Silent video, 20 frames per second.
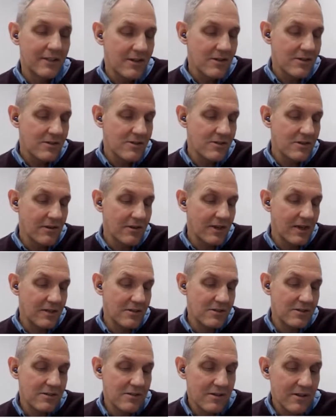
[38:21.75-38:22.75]
So
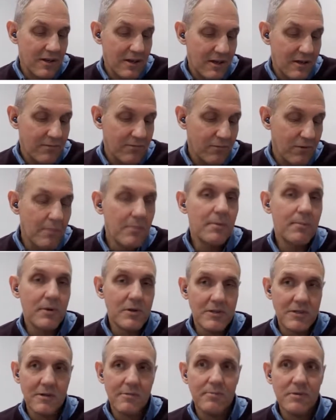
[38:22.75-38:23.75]
yes, from a
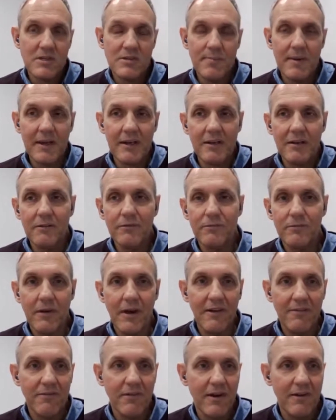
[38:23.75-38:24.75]
personal perspective,
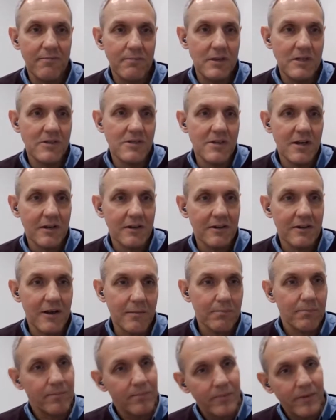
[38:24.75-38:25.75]
I've been sucked up,